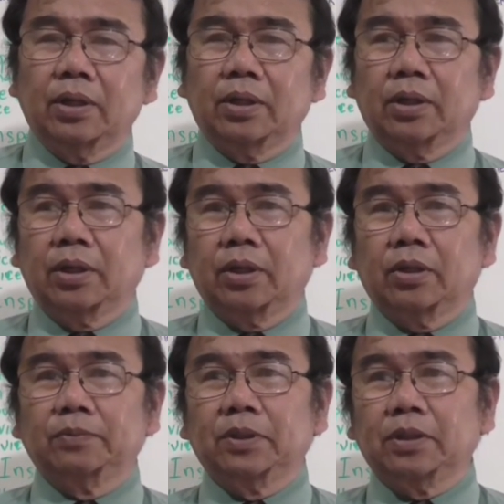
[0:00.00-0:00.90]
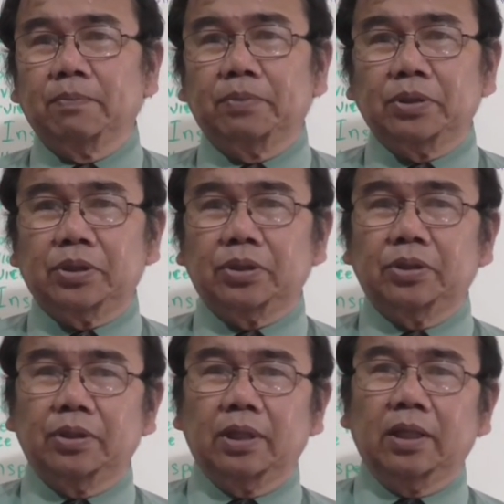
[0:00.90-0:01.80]
of the
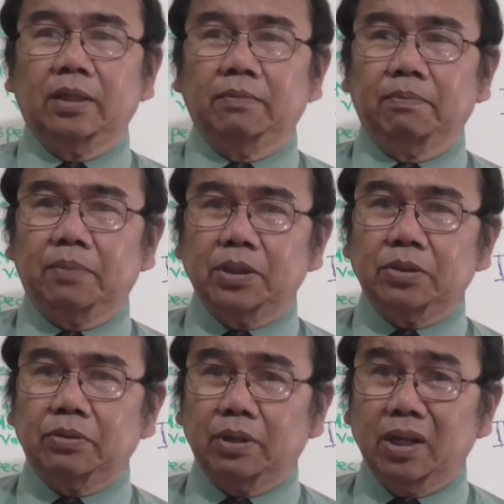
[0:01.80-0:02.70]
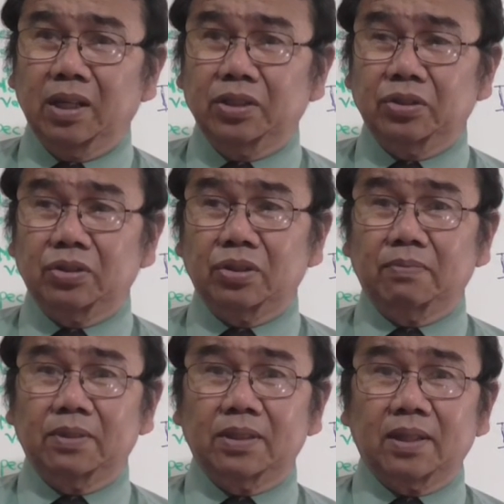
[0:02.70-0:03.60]
temperature and pressure
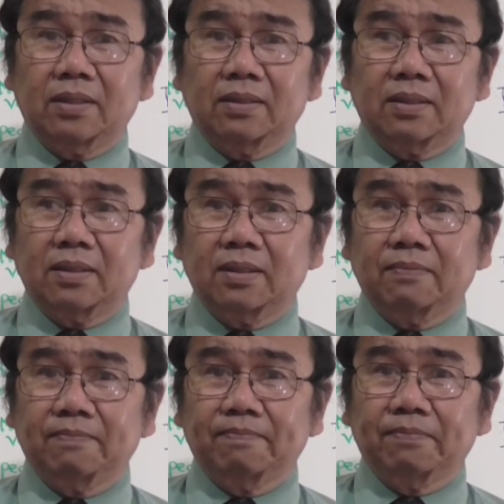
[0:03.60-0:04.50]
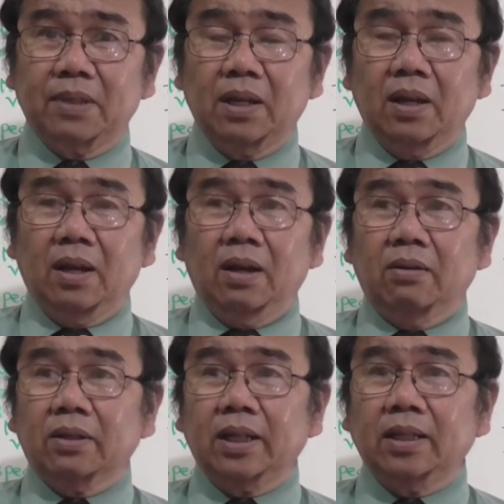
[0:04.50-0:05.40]
relationship inside the system.
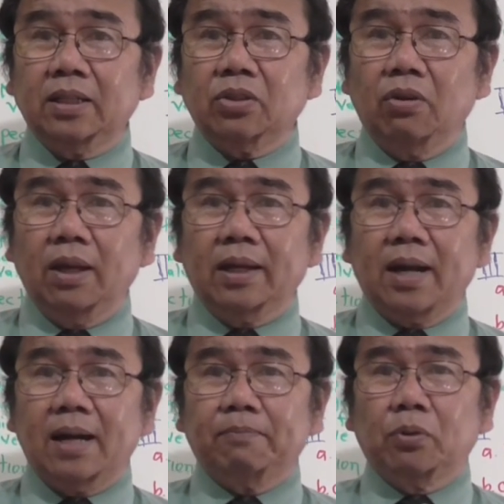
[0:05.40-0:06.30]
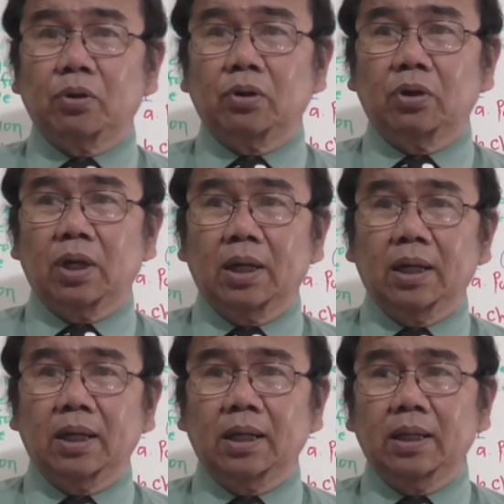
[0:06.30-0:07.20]
Okay, that's all I got
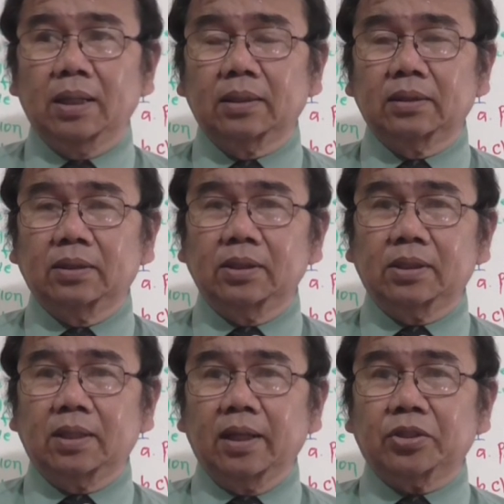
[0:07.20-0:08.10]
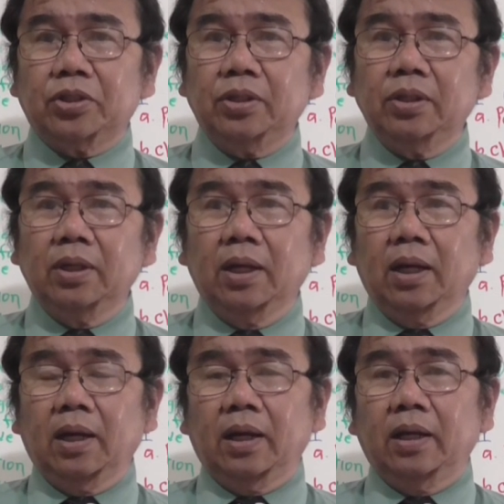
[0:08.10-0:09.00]
for this lecture.
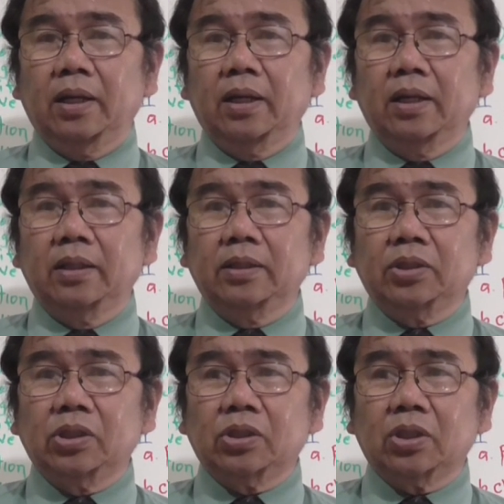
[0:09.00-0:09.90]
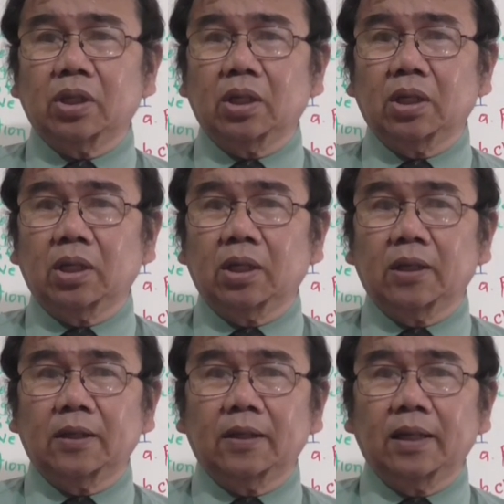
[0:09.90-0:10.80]
And then this is
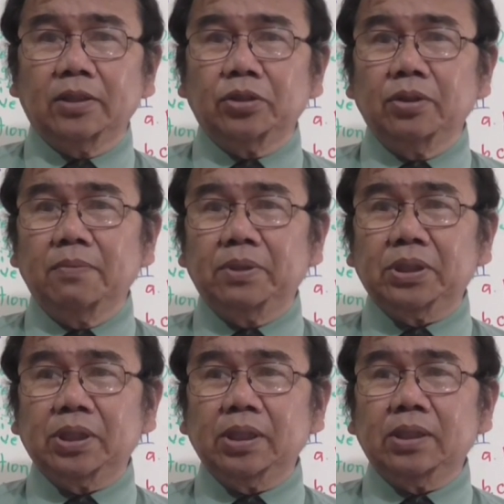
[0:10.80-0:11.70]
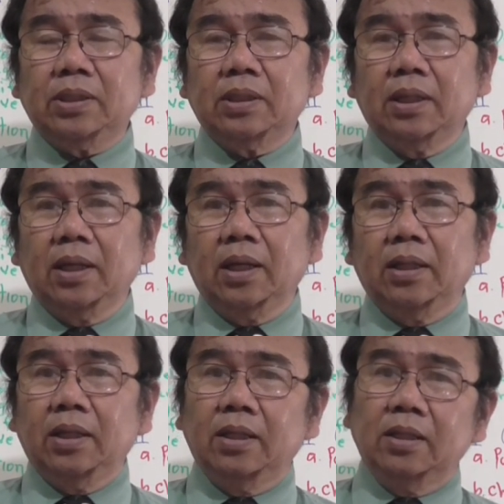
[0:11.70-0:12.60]
lesson number 6.
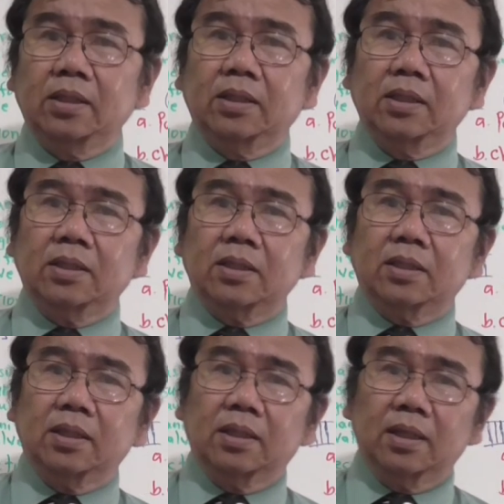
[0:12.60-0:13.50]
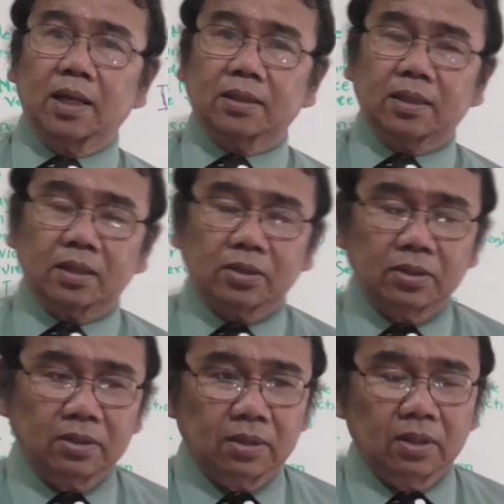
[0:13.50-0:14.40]
And then this is the last
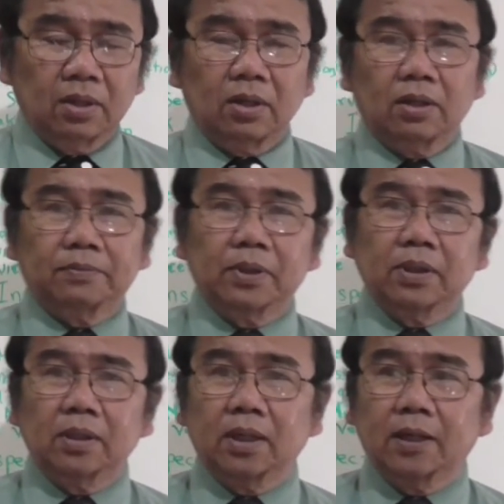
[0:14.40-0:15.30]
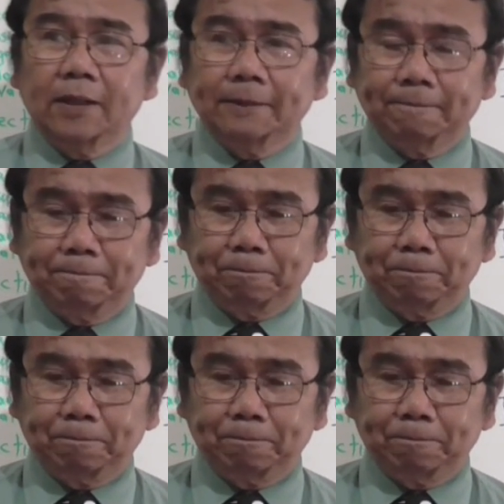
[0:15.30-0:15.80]
section of the